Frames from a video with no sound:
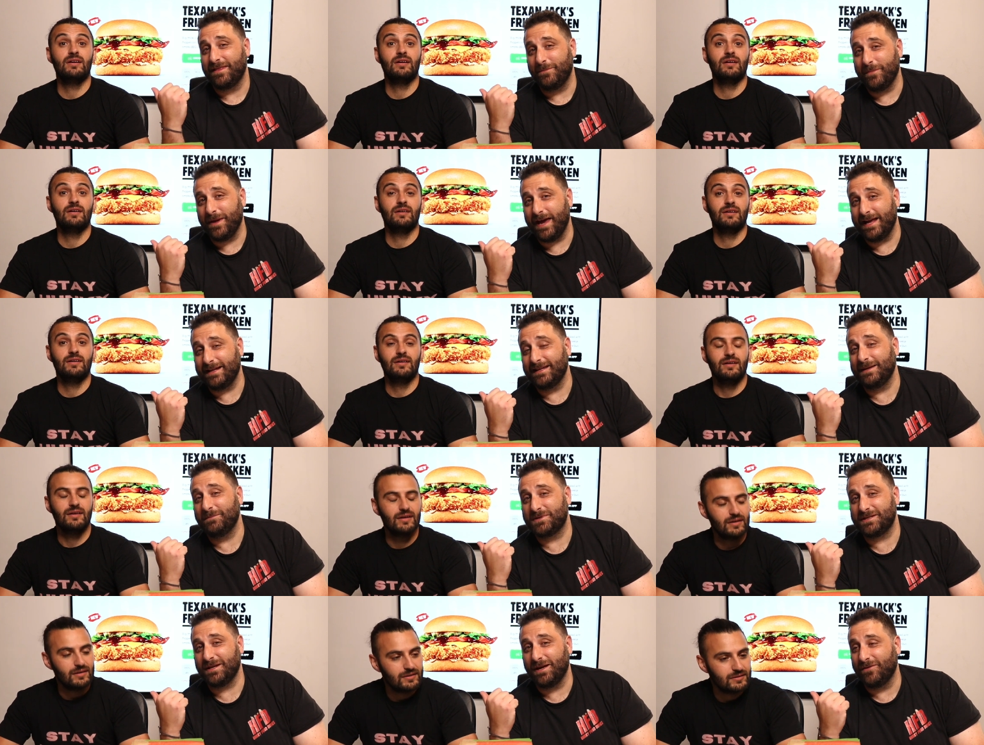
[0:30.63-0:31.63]
Speaker 1: the man
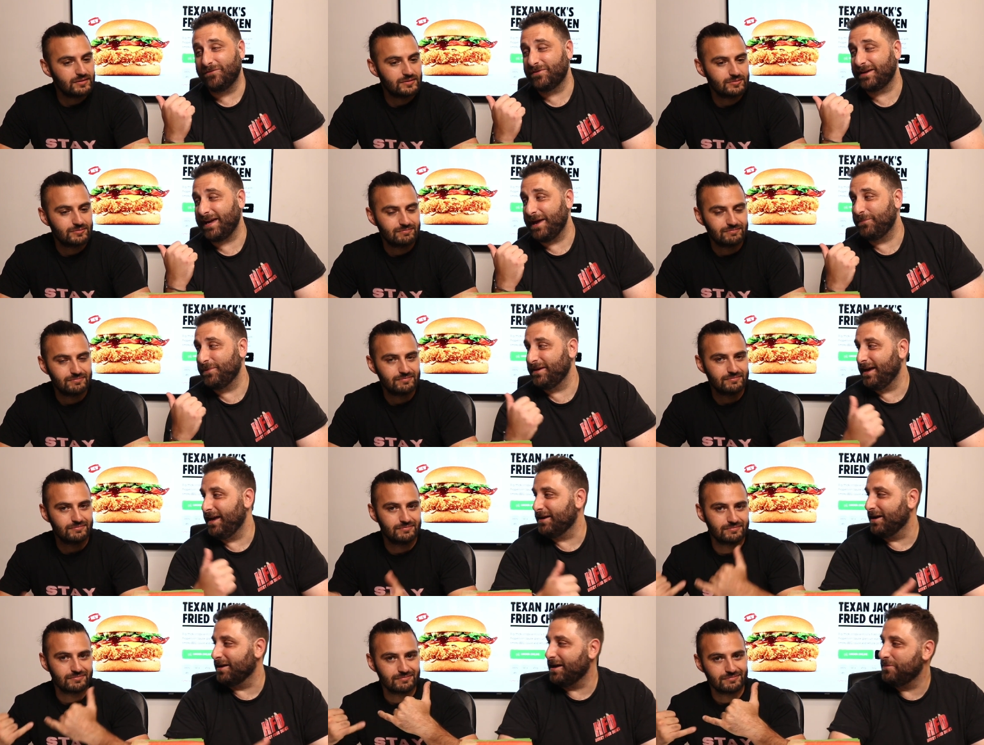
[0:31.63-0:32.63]
himself, KP. How you
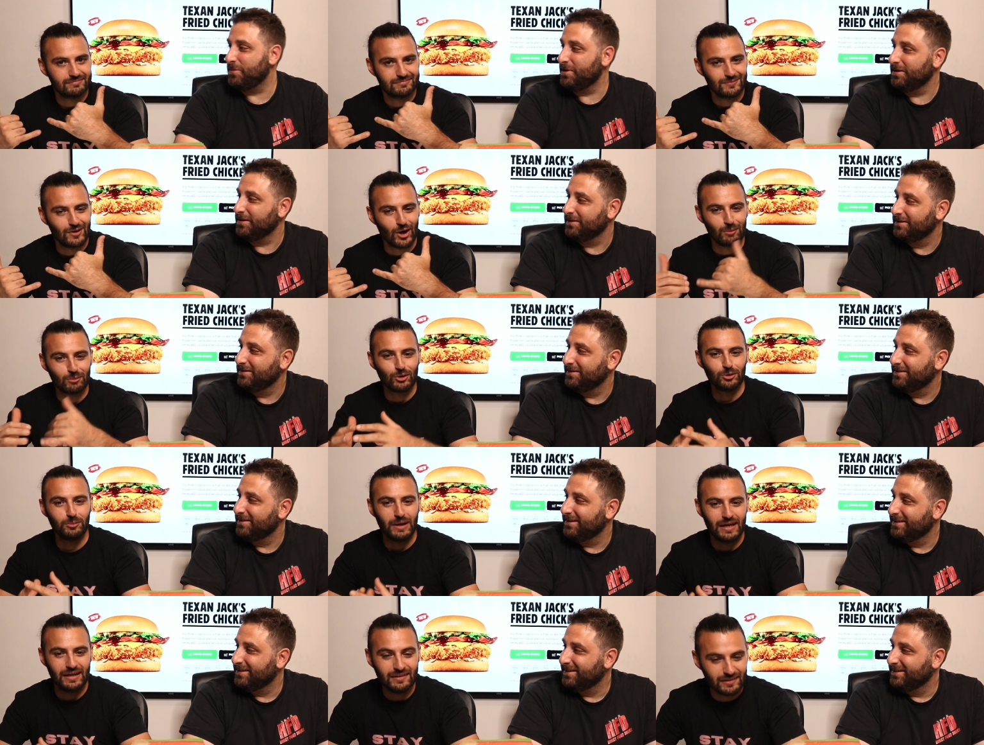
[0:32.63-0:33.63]
going, KP? I'm good,
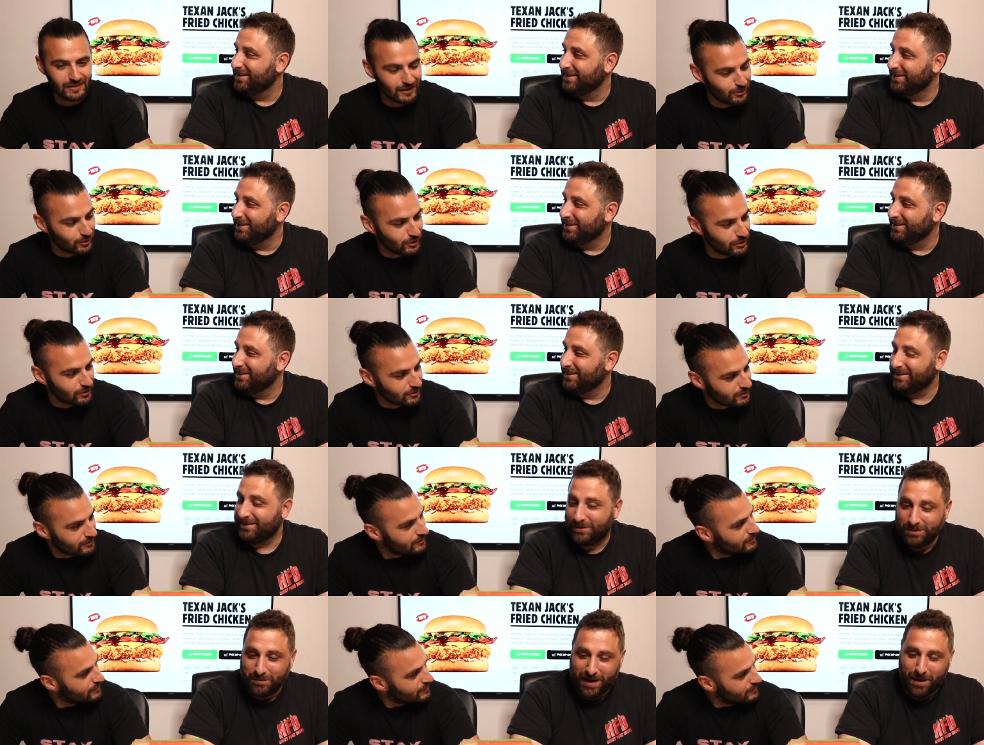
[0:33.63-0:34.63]
man. How are you?
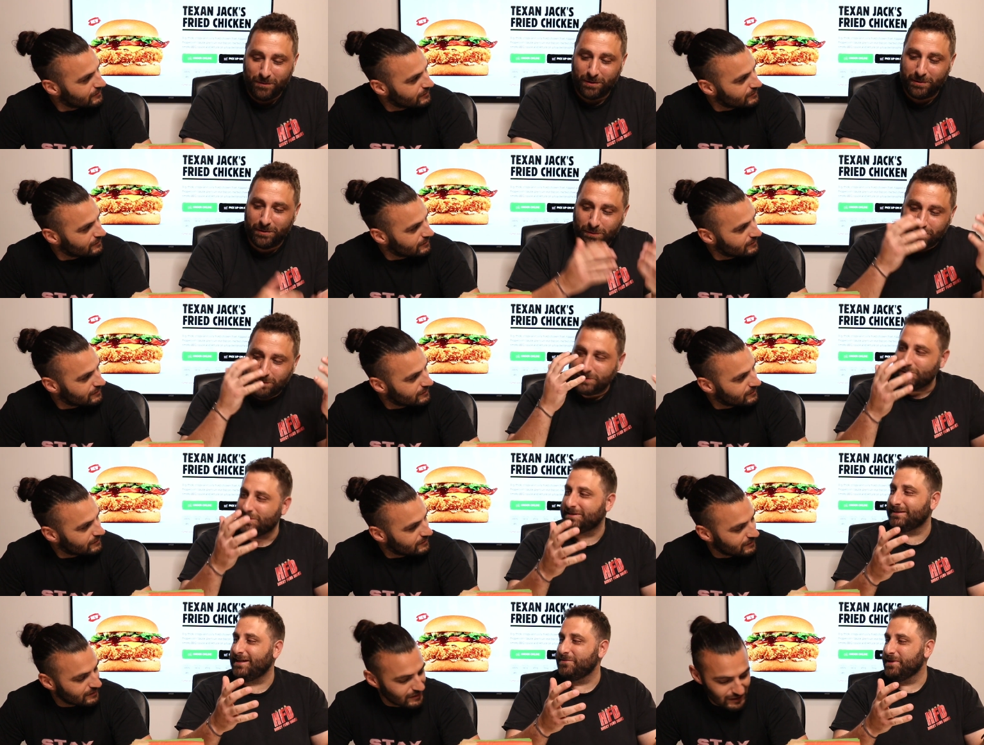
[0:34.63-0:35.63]
Good, man. What are we doing
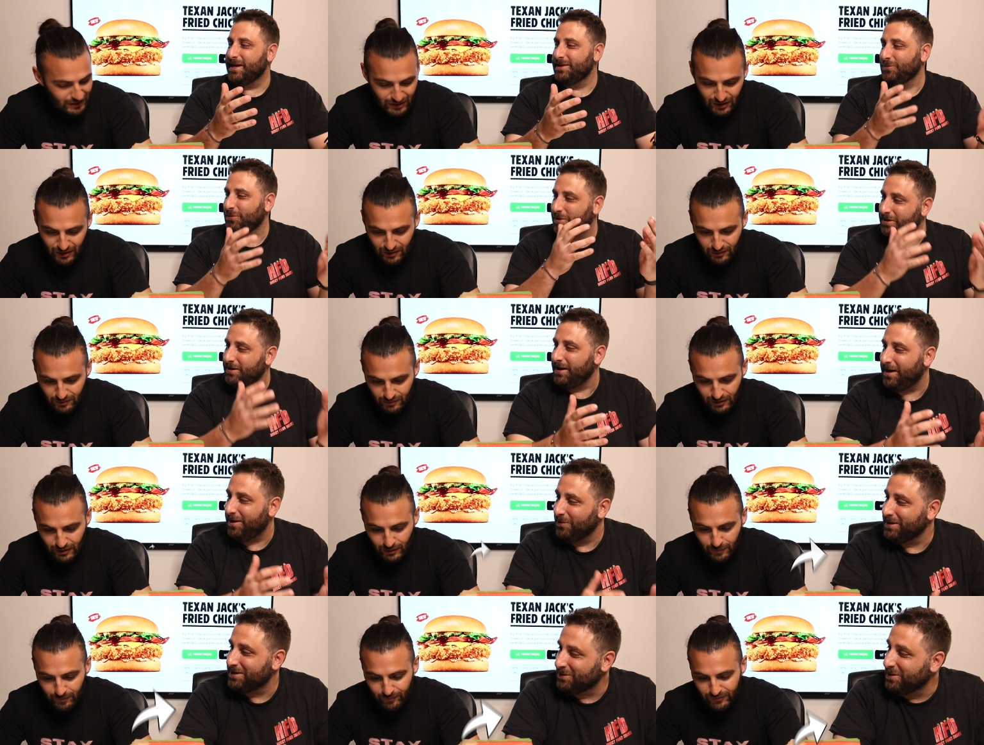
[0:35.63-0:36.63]
today, man?
Speaker 2: What are
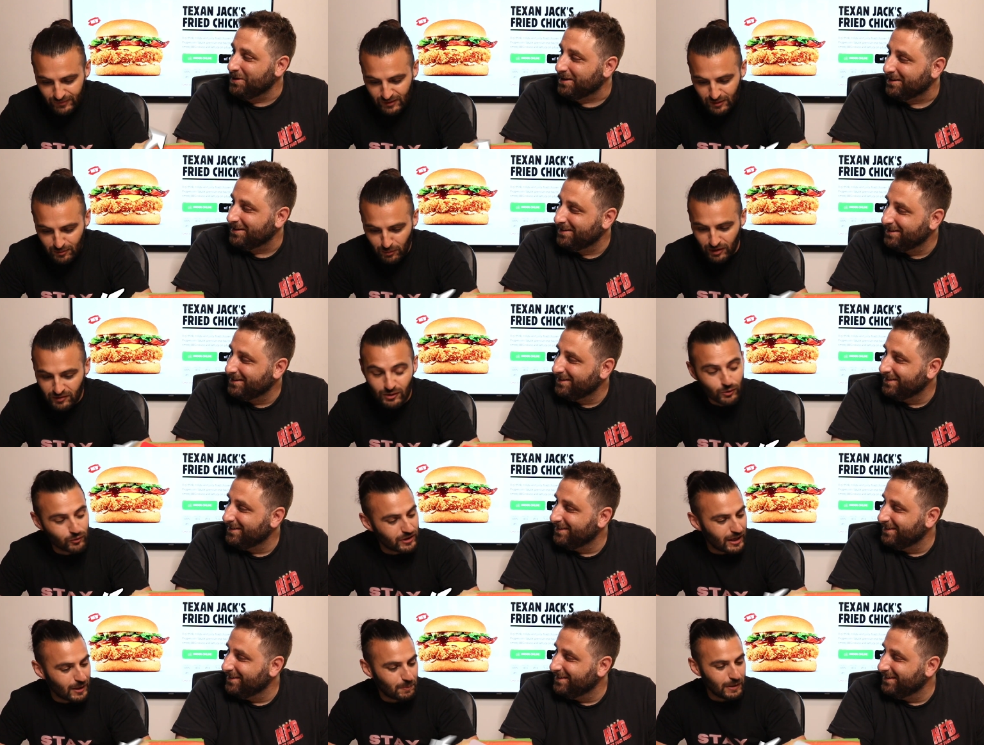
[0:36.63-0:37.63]
we doing? Myself,
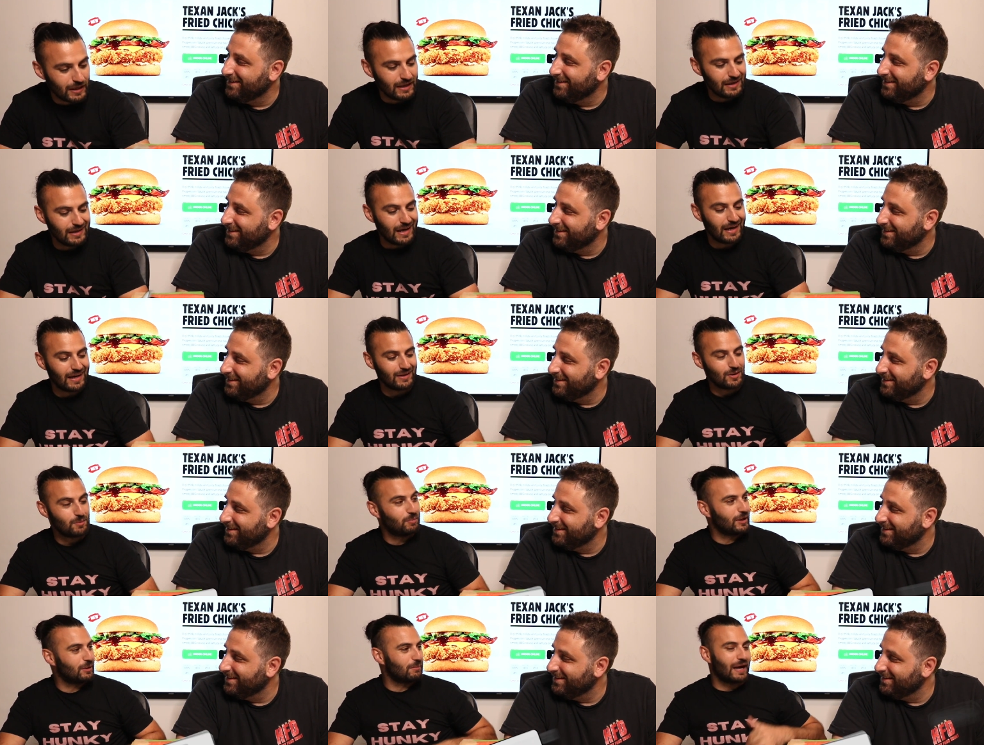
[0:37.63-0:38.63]
KP, and the
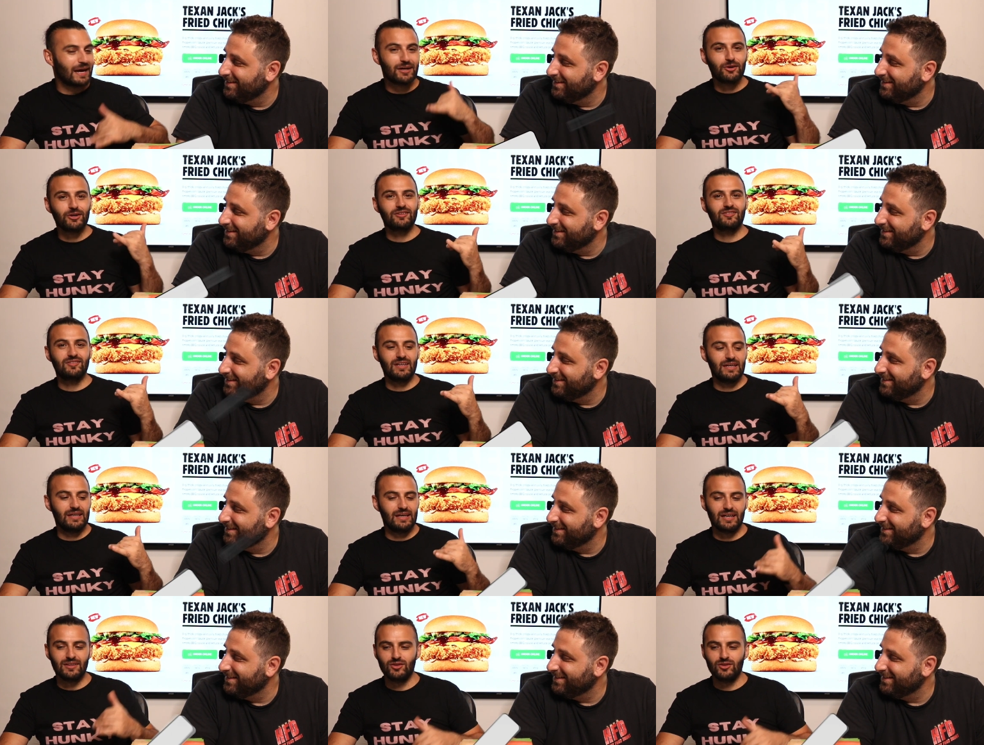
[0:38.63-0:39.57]
big man, Chris C, are